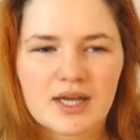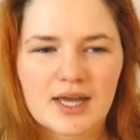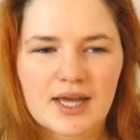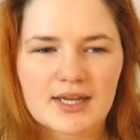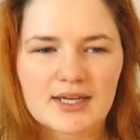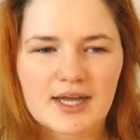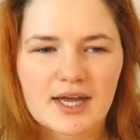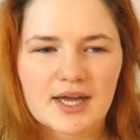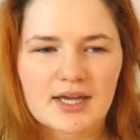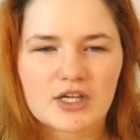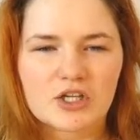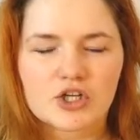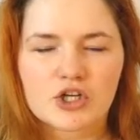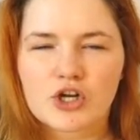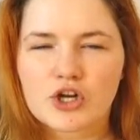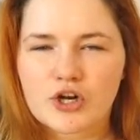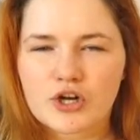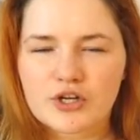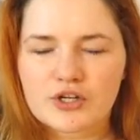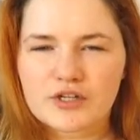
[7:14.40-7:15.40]
can I
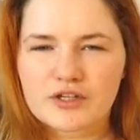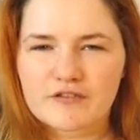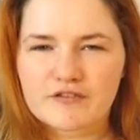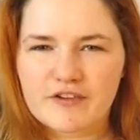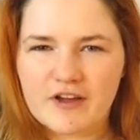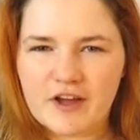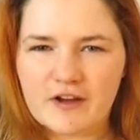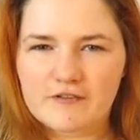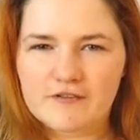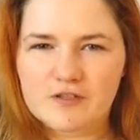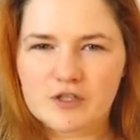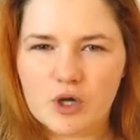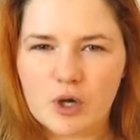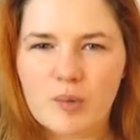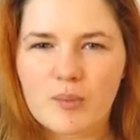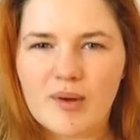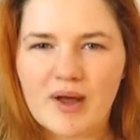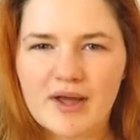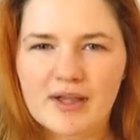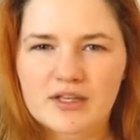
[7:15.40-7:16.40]
learn if I have to
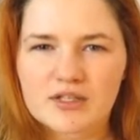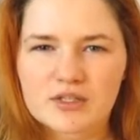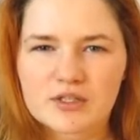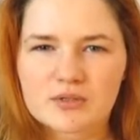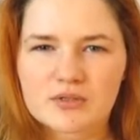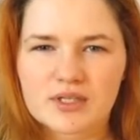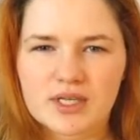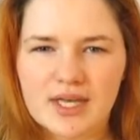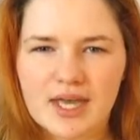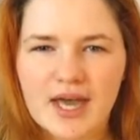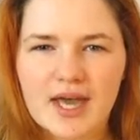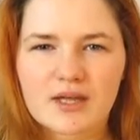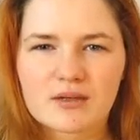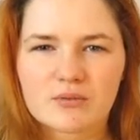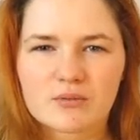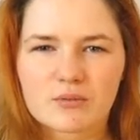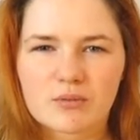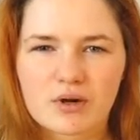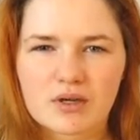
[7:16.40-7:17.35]
go back and do it again?